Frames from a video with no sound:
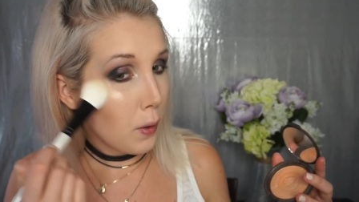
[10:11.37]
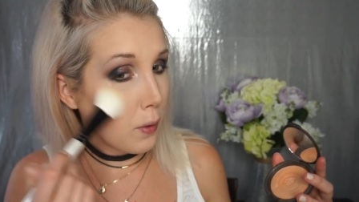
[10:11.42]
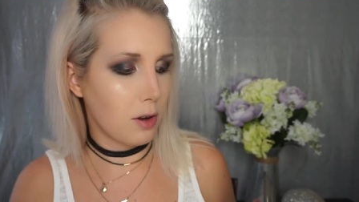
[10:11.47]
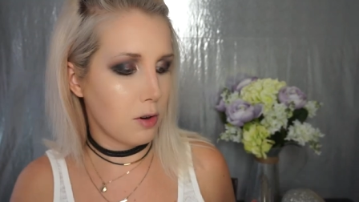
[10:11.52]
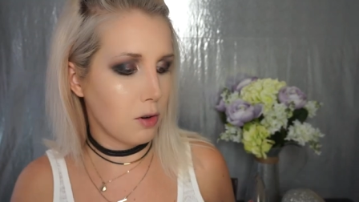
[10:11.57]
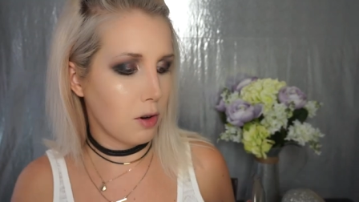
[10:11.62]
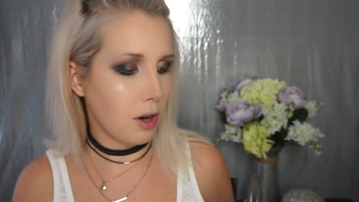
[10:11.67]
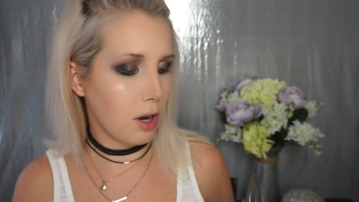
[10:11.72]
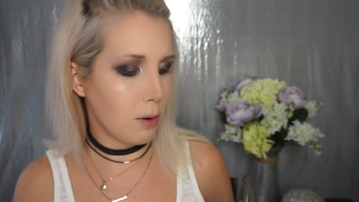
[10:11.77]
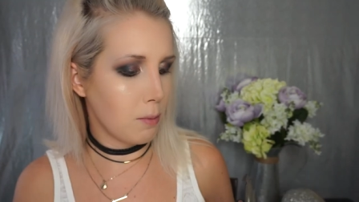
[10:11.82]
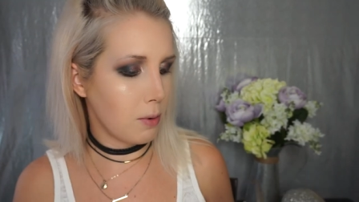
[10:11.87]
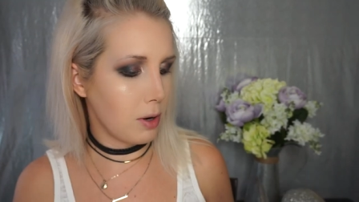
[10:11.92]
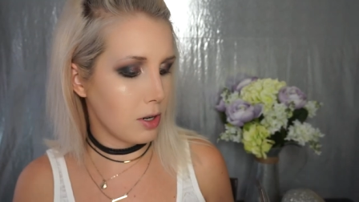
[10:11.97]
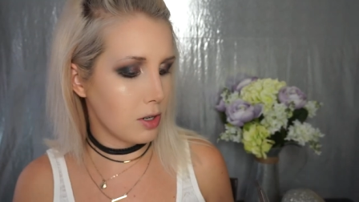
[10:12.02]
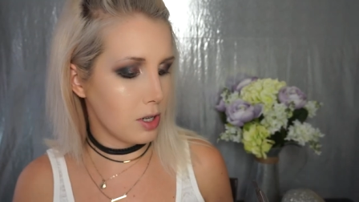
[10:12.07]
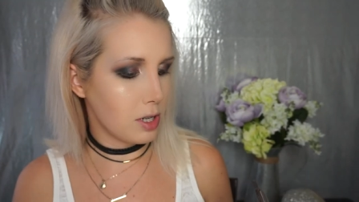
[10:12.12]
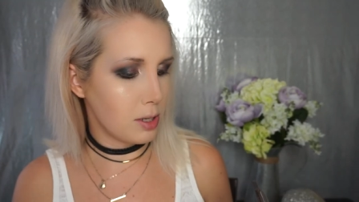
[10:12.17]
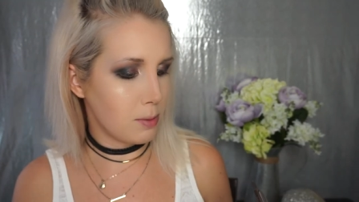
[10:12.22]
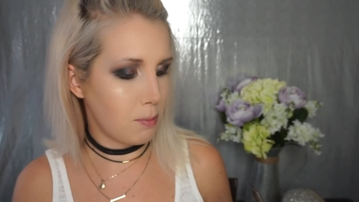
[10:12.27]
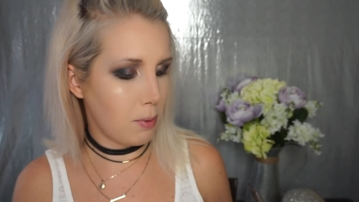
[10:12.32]
natural hair
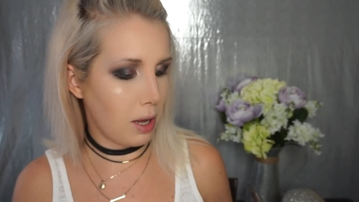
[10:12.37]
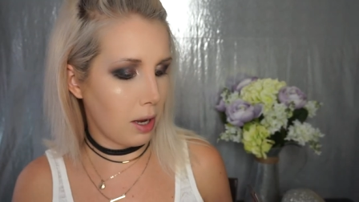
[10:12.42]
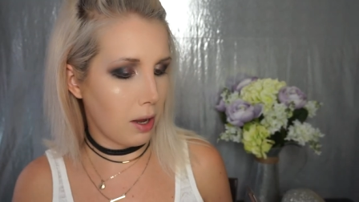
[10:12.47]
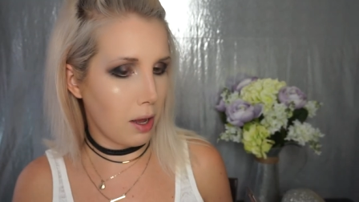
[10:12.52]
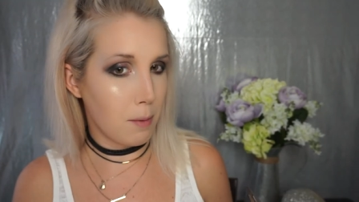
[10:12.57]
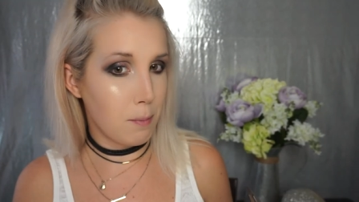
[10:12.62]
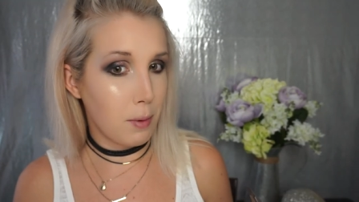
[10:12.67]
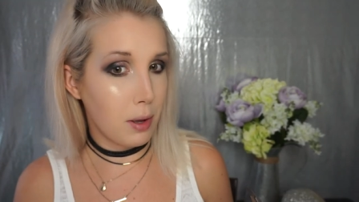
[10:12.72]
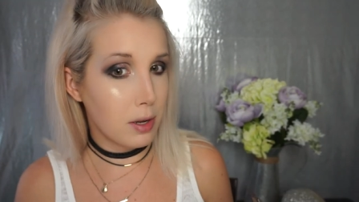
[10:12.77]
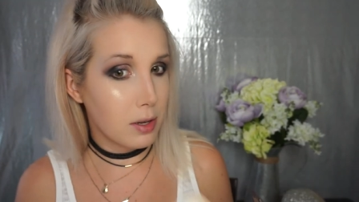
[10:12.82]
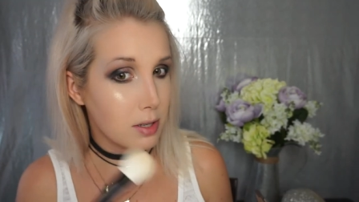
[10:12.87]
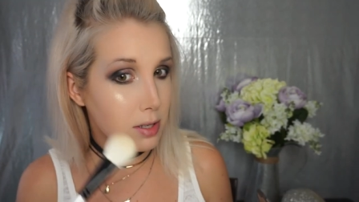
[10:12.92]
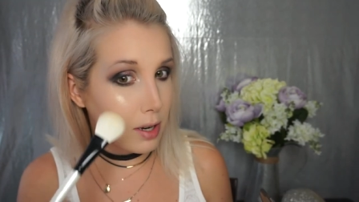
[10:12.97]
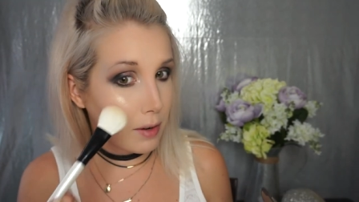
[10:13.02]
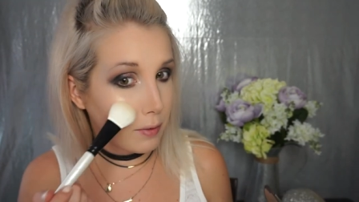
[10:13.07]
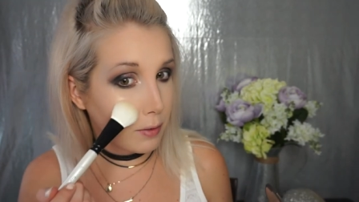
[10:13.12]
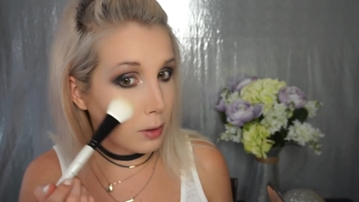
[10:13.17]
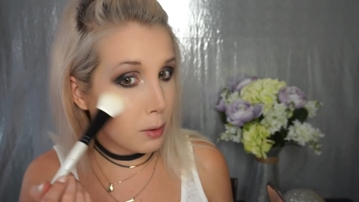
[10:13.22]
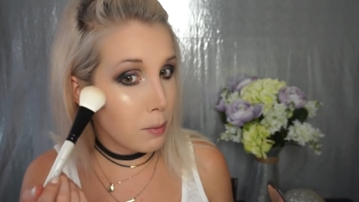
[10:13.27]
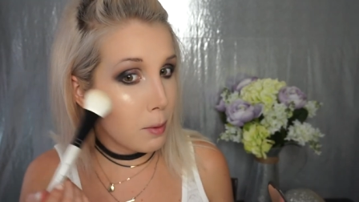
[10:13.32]
brushes pick up on
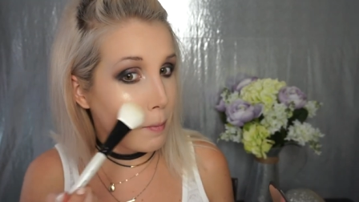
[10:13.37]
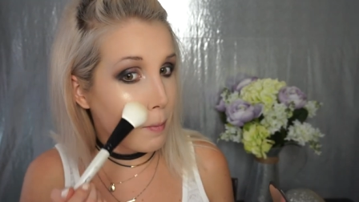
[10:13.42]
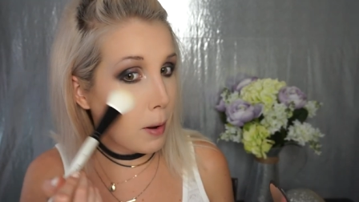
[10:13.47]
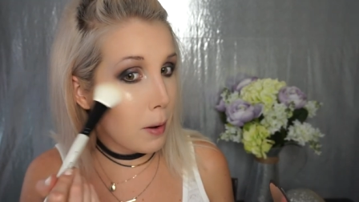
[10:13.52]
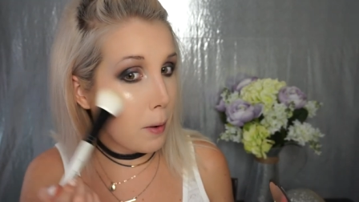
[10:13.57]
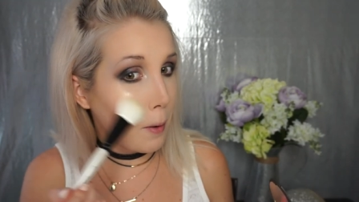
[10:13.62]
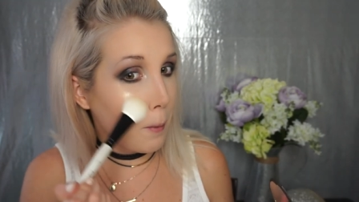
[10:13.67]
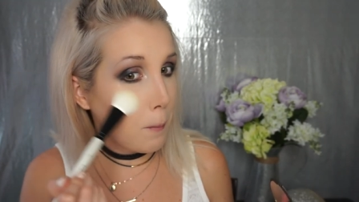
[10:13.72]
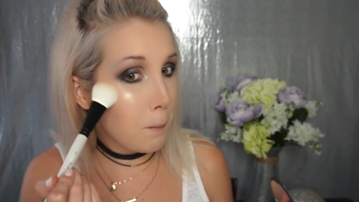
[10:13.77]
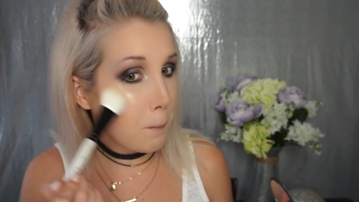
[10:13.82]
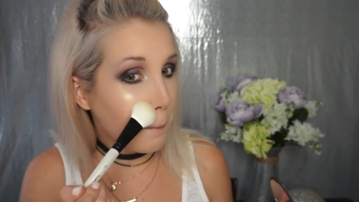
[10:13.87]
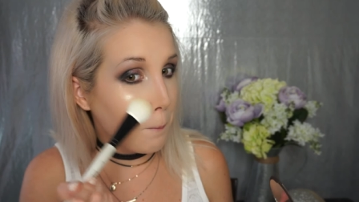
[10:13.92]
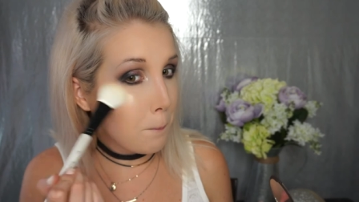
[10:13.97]
stuff a little bit better.